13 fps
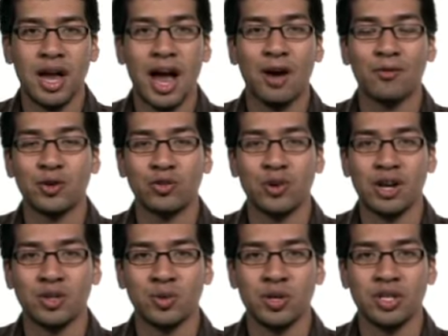After
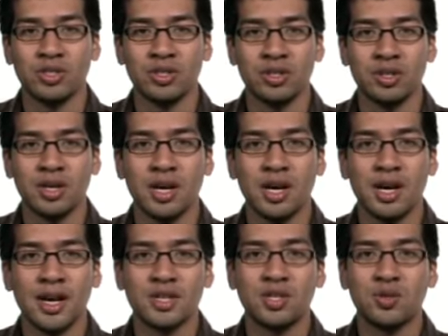graduation,
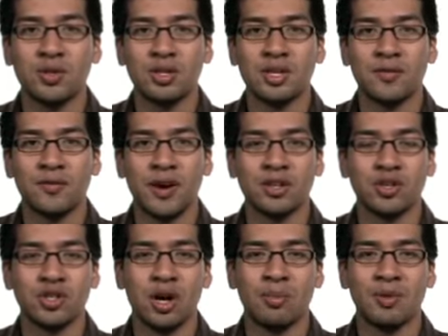a student can find a
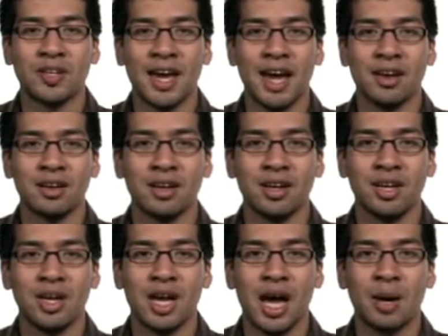job in Canada
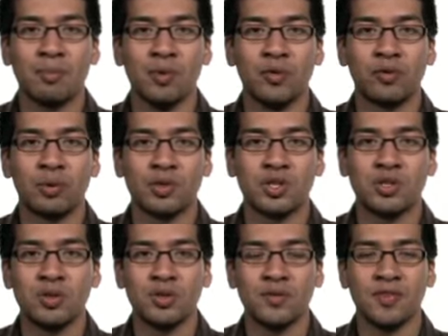and move from a
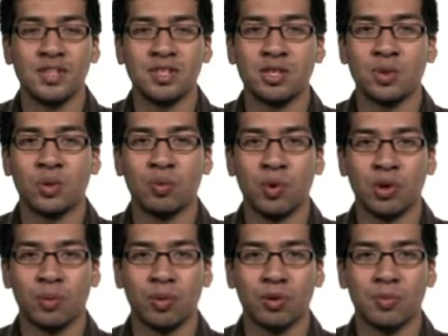student visa to a
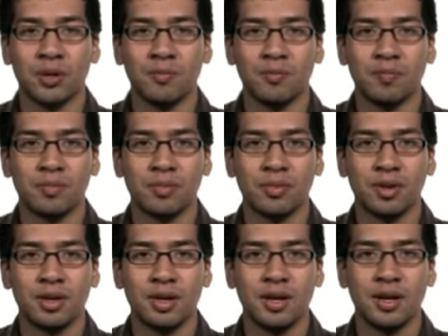work permit.
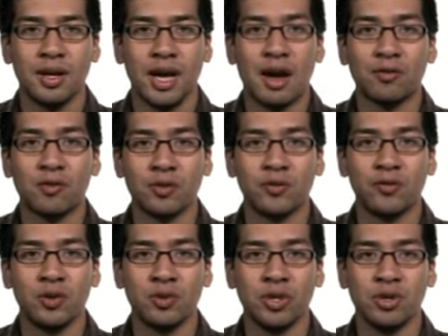After a
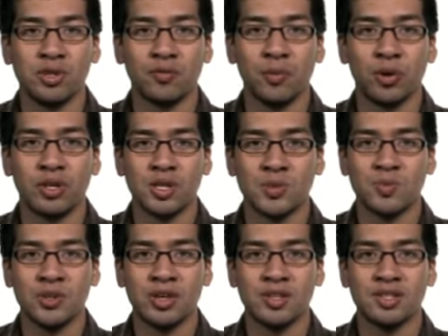few years of work
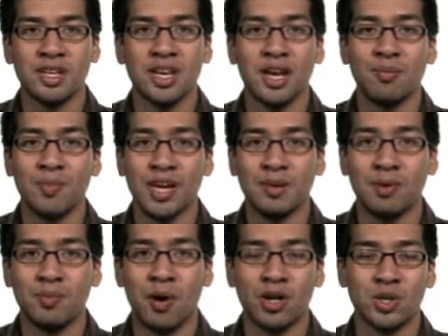experience, it may
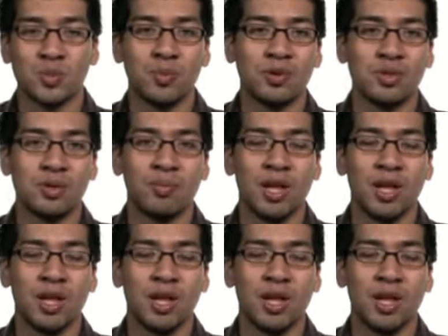be possible to